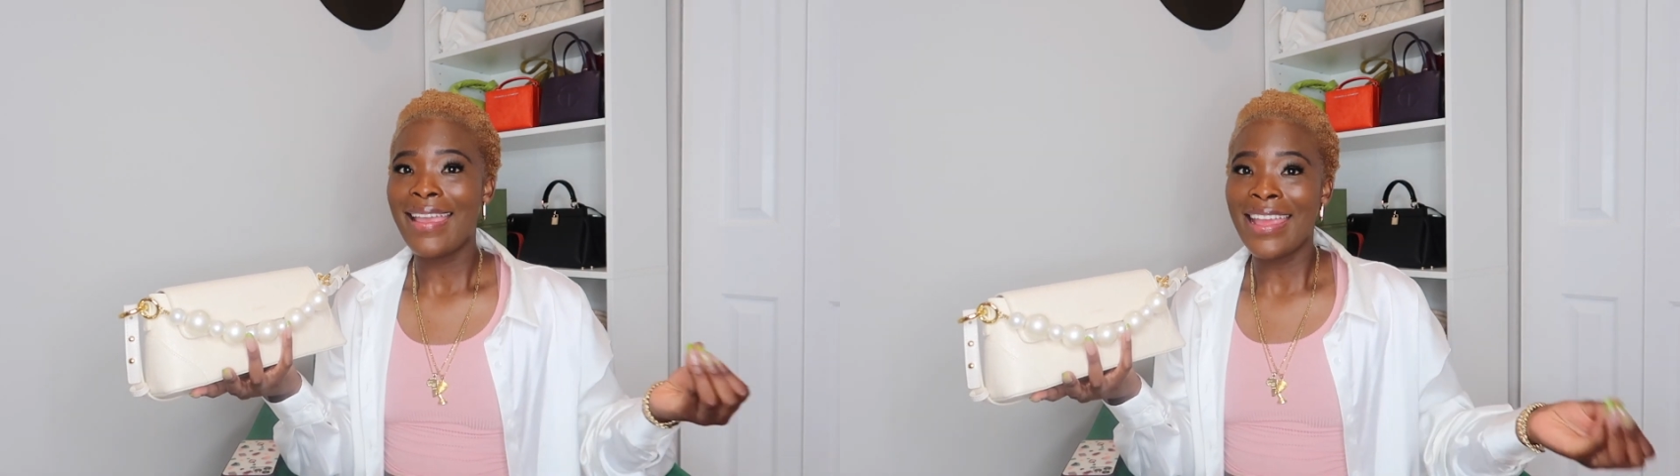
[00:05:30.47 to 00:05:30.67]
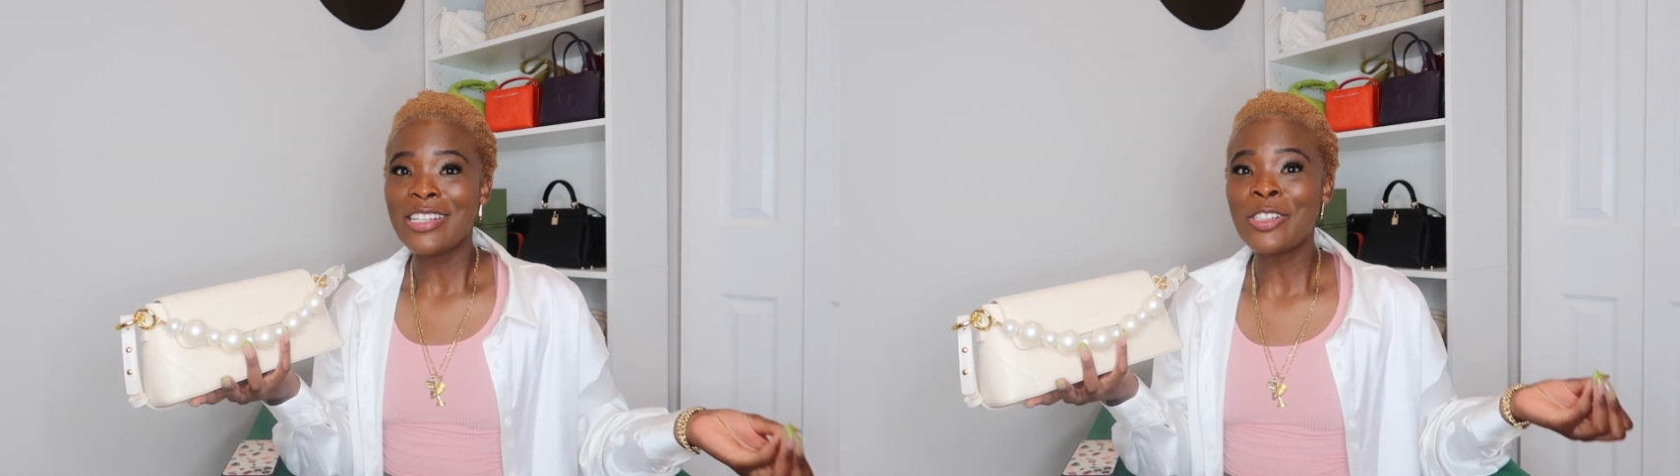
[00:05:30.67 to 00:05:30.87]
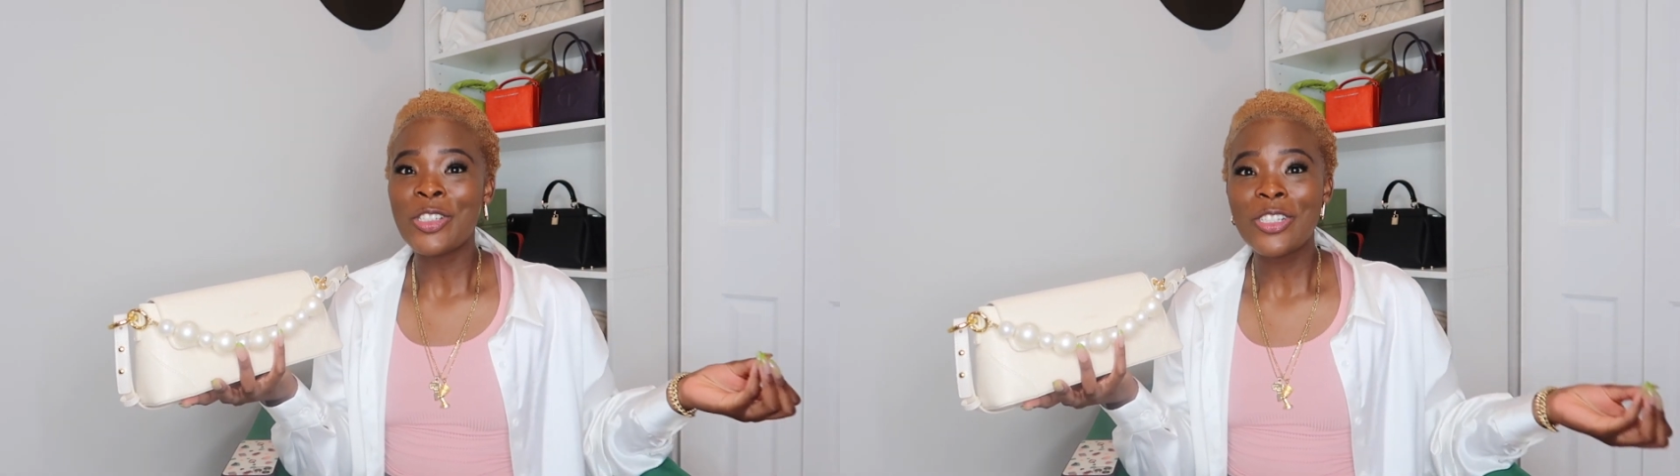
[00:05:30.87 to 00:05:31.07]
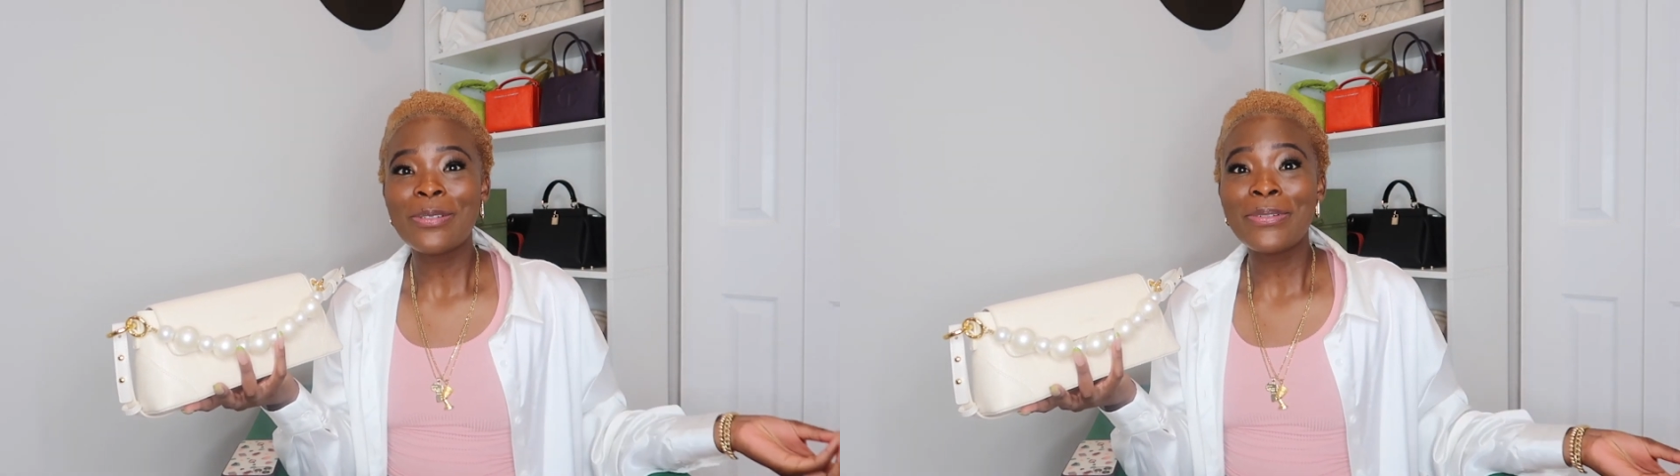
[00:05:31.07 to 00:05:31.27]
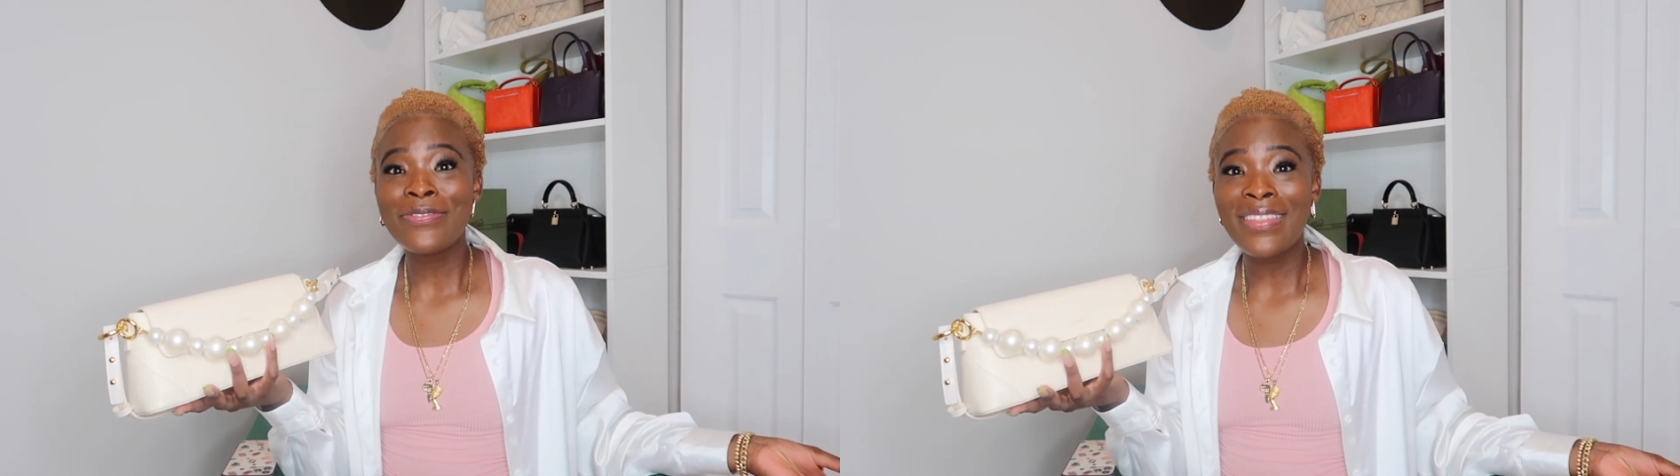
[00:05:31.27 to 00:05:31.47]
And on
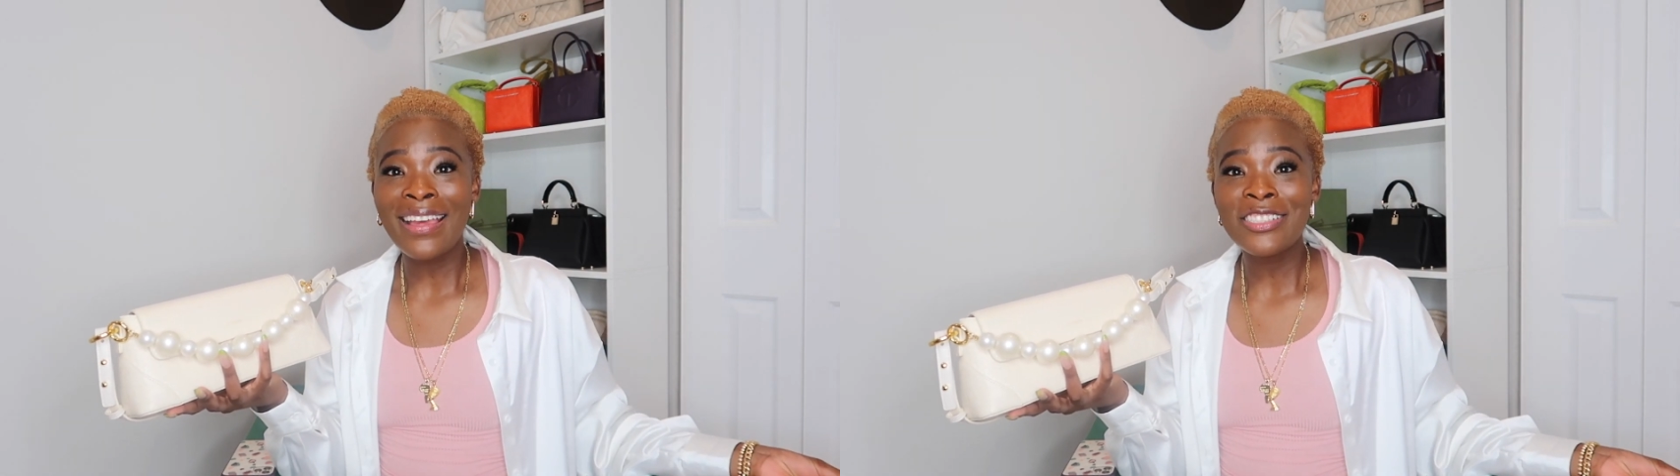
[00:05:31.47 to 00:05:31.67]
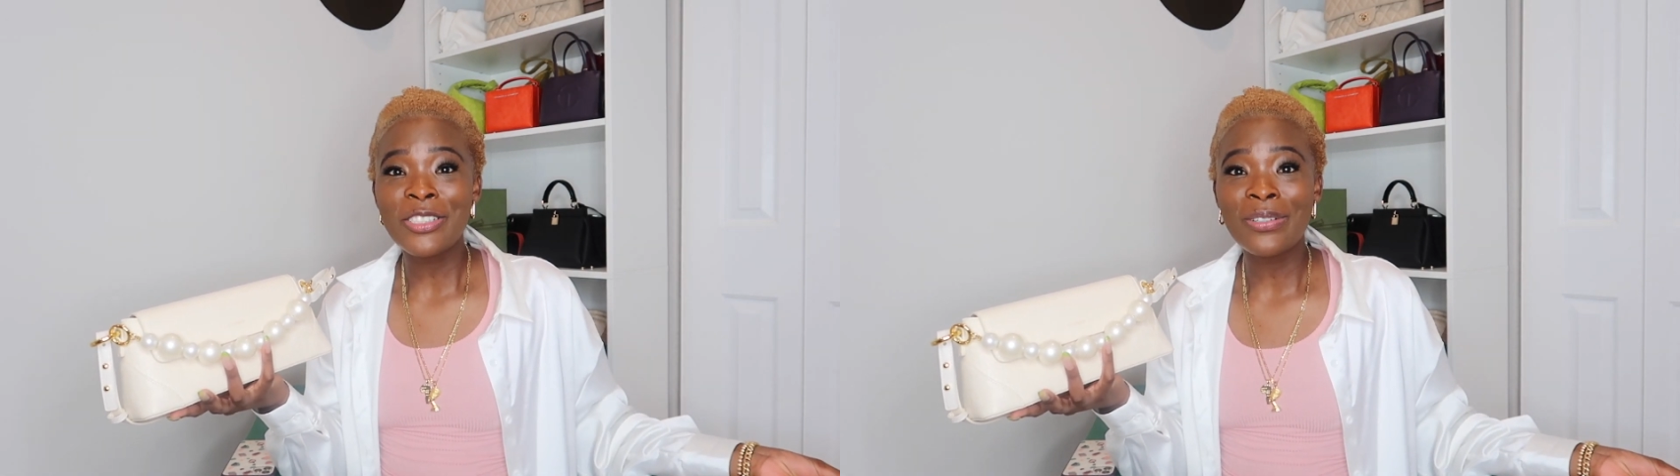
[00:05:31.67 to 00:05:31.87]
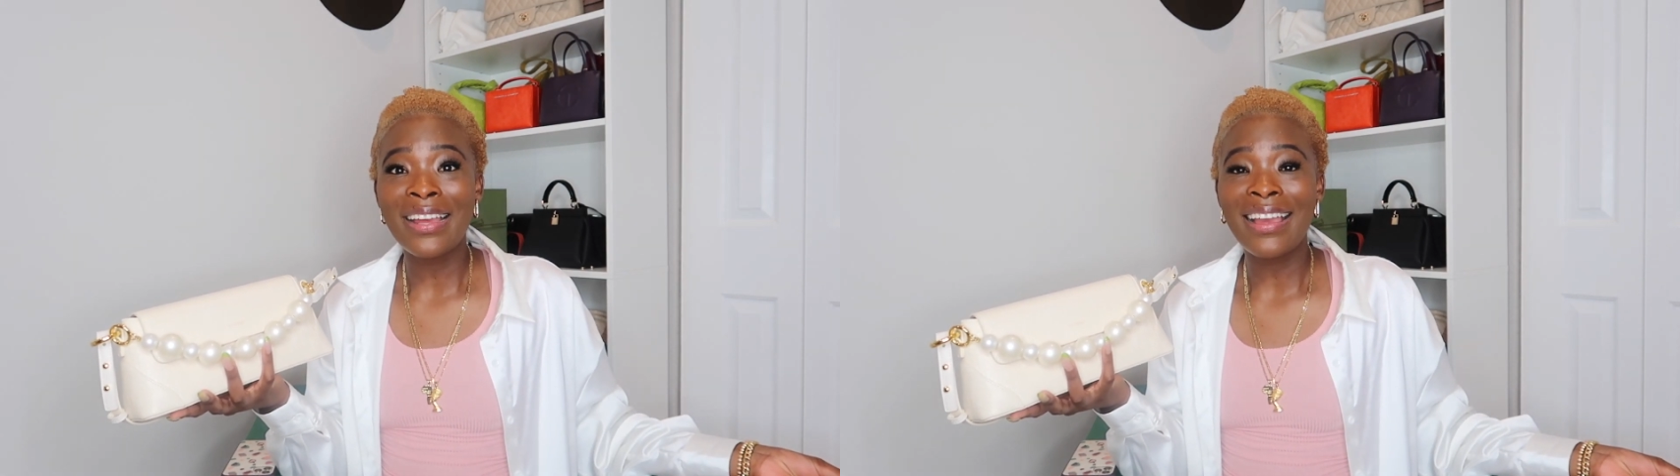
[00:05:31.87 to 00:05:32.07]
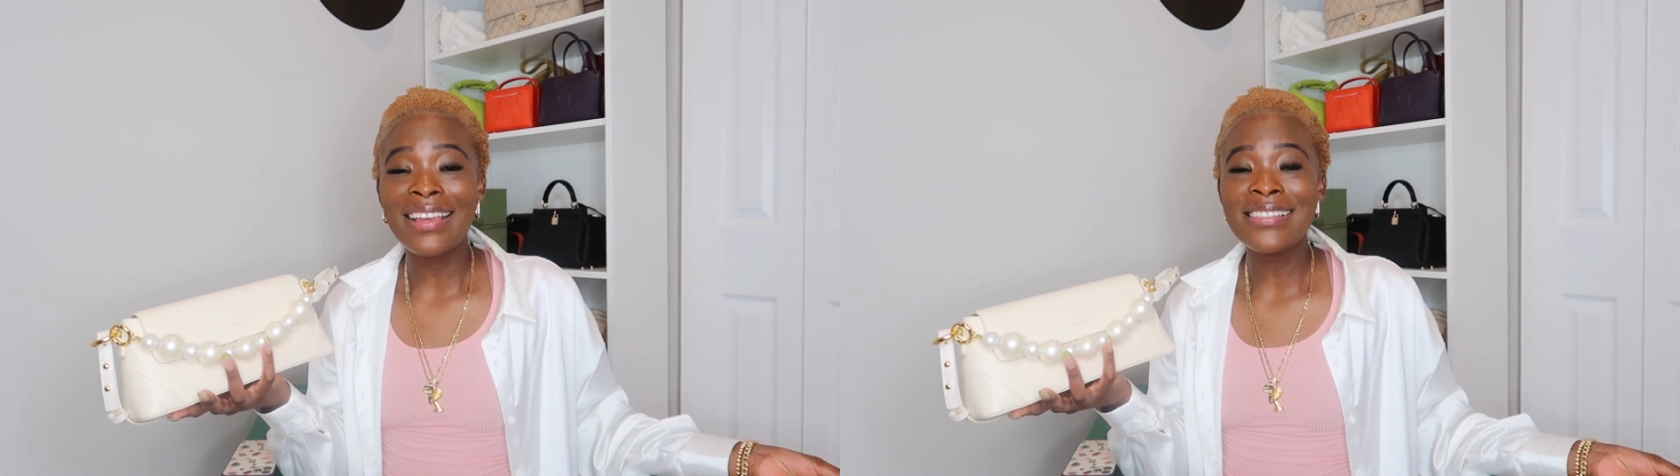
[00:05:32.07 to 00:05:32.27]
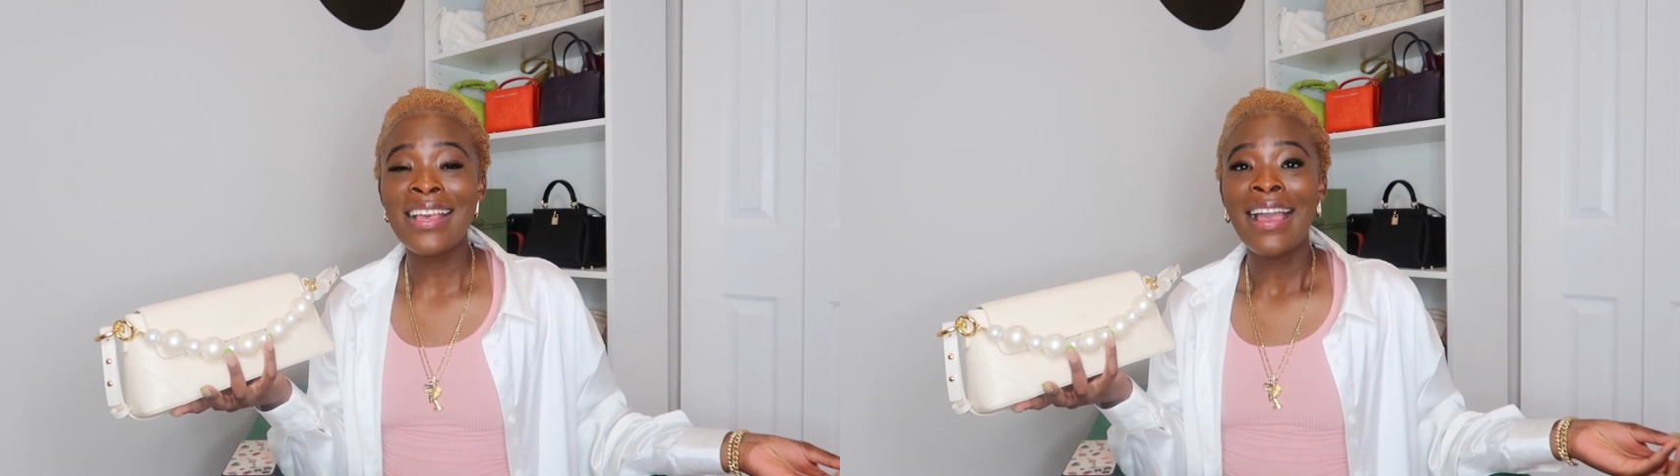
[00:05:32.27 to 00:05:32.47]
top of that, you
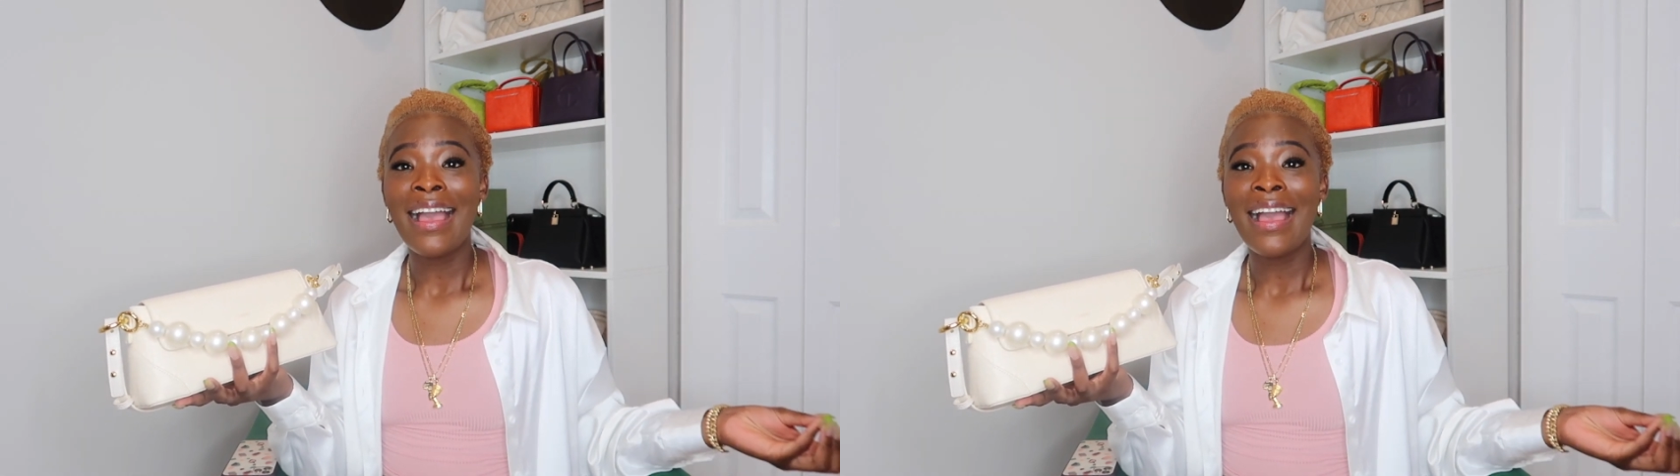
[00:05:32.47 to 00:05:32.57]
guys,